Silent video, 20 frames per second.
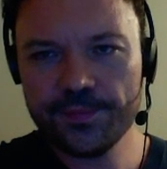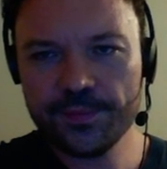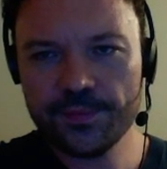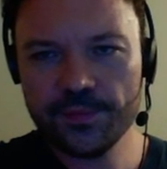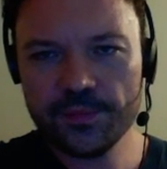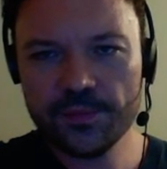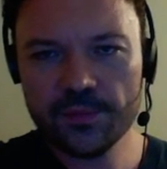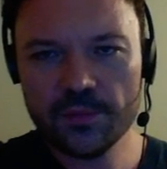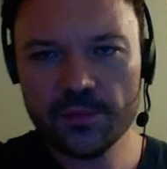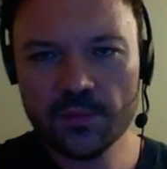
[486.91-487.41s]

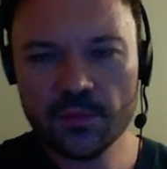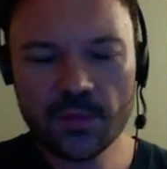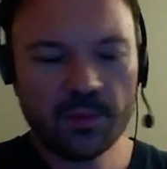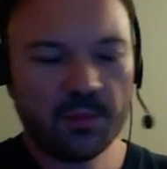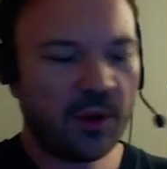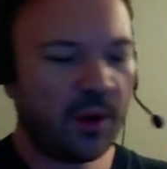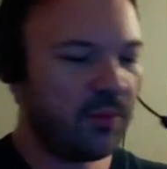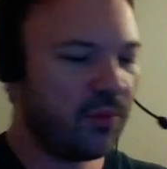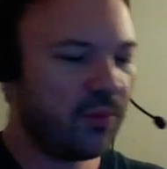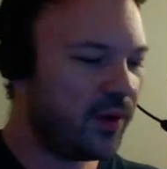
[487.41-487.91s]
I'm
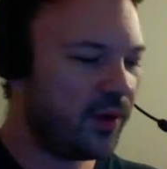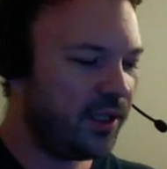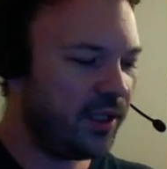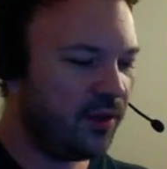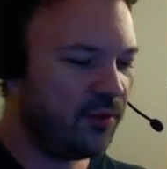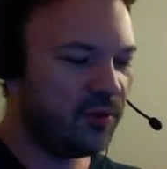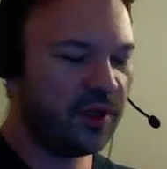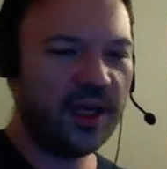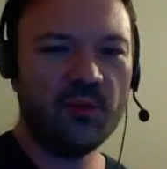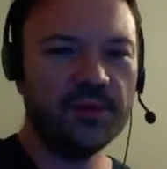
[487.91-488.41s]
threatening rook
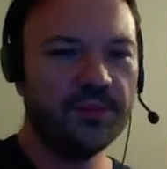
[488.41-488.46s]
a1.